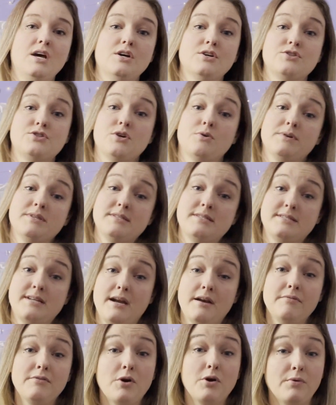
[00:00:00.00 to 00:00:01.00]
So
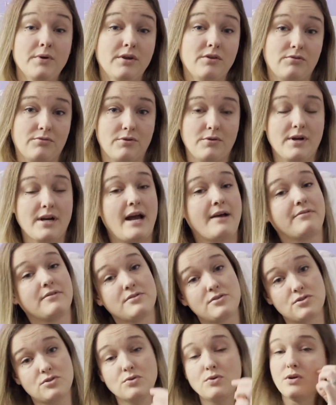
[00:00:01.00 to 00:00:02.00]
instead of going through it at the
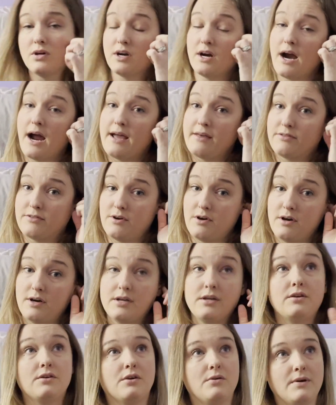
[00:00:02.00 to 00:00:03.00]
store, I thought,
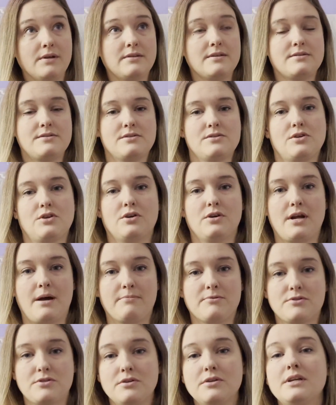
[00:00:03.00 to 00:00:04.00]
you know what, this is a good
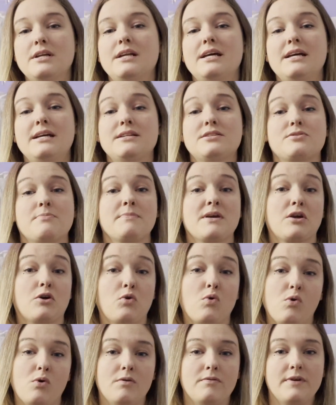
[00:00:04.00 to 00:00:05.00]
opportunity to make a
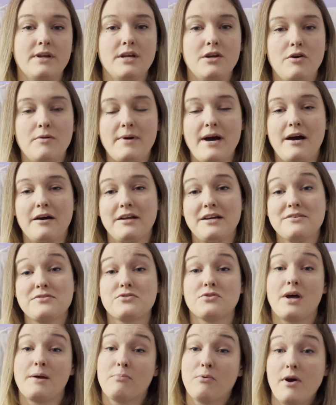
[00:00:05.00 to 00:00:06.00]
cool video about it.
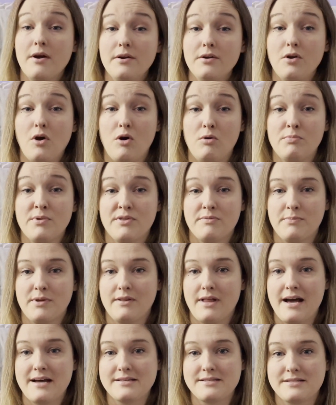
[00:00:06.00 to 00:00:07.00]
So I brought it home with me
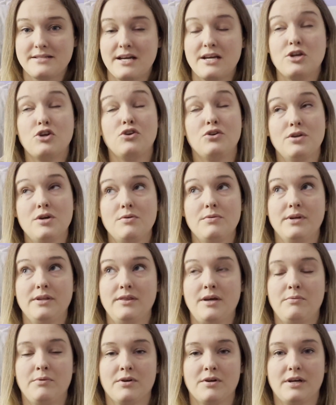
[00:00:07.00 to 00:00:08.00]
last night, knowing
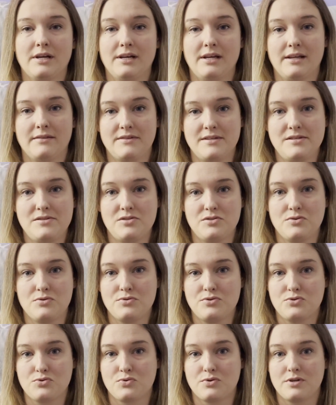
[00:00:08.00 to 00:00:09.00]
that we were gonna get this
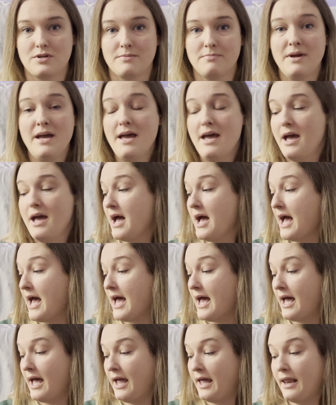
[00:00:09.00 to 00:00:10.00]
snowstorm.
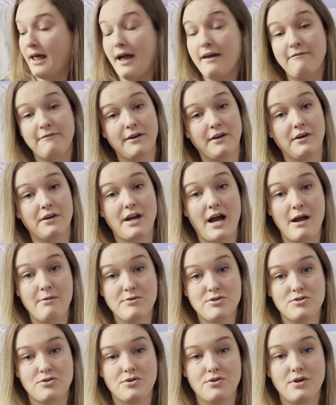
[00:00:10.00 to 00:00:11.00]
And I figured I would
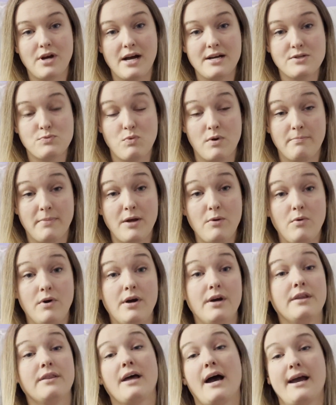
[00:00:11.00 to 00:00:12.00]
show you guys one by
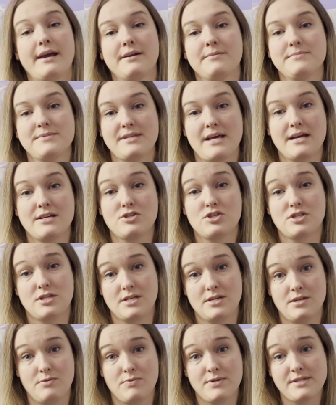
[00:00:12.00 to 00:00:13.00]
one the items that
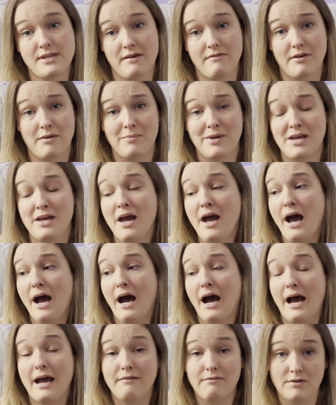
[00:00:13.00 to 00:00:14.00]
she was giving me.
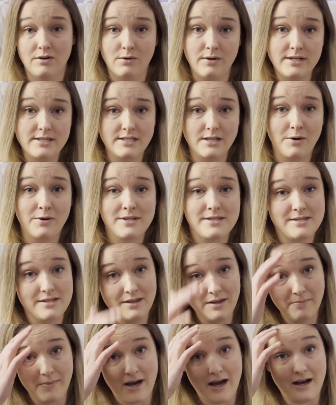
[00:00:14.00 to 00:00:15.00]
I have no idea what's in
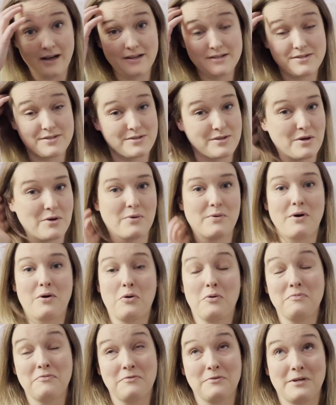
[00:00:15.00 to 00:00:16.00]
the box, so
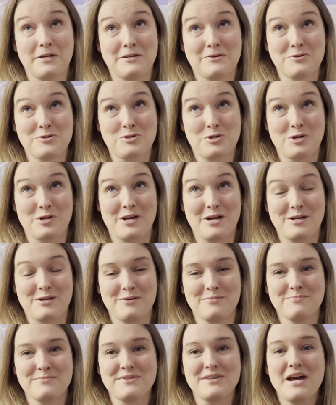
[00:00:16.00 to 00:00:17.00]
hopefully there's good
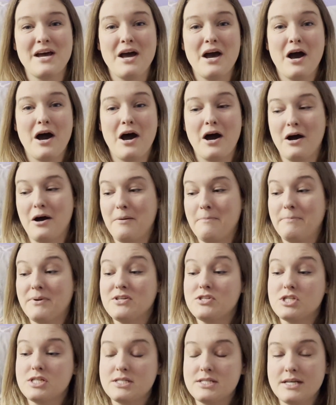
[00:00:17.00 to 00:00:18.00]
items. But
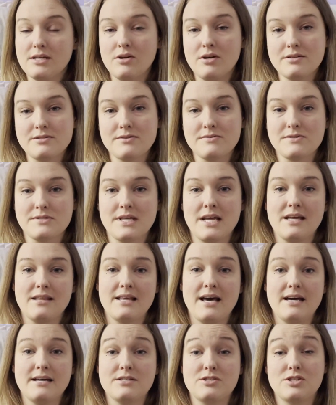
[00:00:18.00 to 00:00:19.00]
she did also say
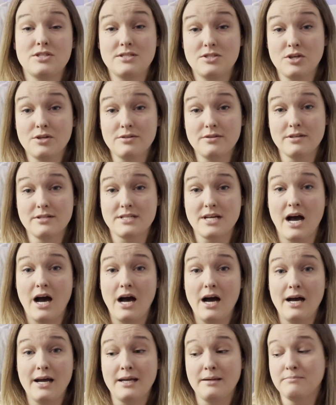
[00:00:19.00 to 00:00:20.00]
that she took the
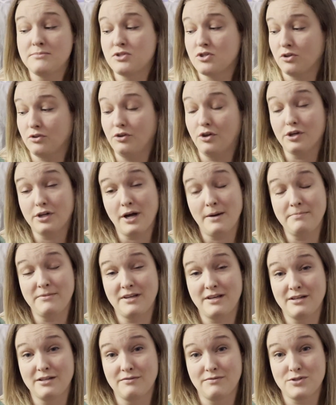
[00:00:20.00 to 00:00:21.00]
time to look up the
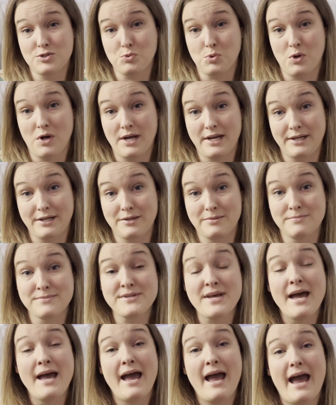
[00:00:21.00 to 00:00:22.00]
individual items
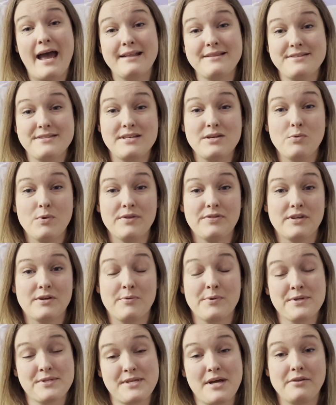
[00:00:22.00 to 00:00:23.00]
and see what they
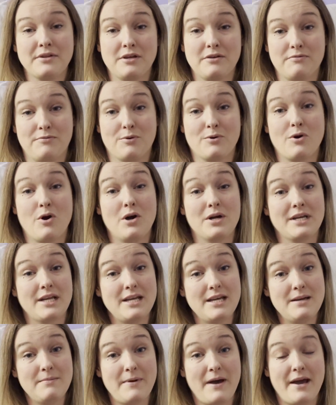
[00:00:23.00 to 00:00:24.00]
were selling for on
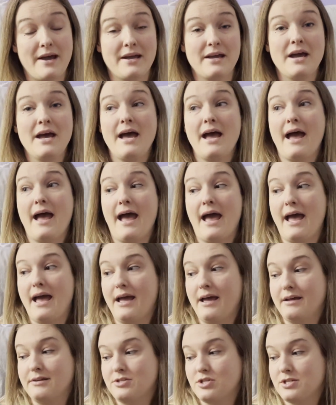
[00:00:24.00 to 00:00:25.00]
eBay.
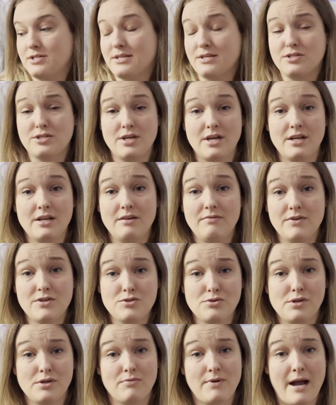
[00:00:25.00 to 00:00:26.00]
And she said she
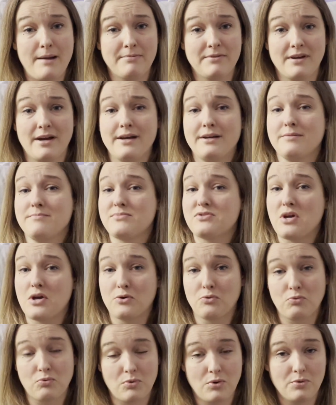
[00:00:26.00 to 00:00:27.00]
individually wrapped the items
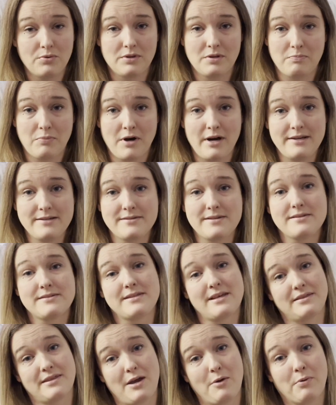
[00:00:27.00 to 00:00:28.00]
and wrote the prices
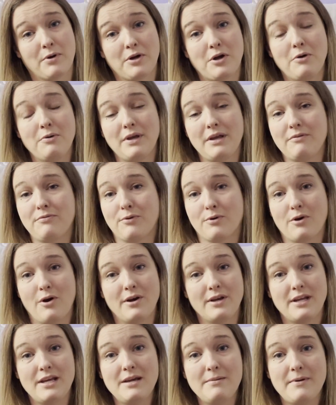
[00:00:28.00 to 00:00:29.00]
that they were going for
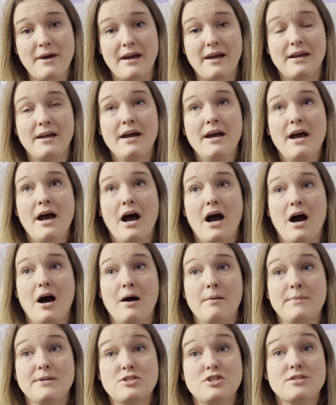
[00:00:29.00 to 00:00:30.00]
on eBay.
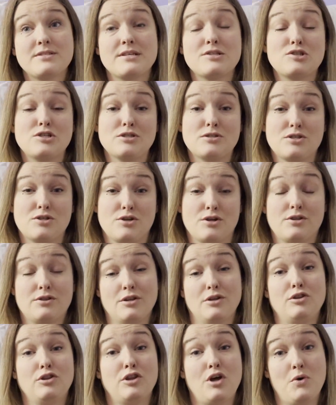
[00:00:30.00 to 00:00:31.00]
And she said she took
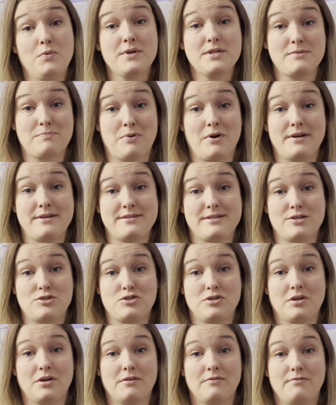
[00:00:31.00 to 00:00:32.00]
the lowest price that
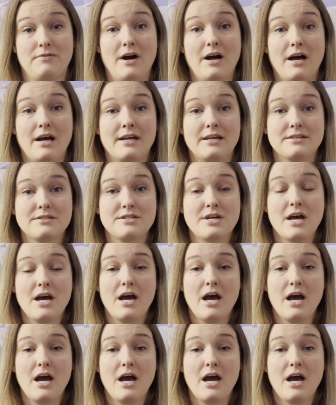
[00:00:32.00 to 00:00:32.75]
she could find.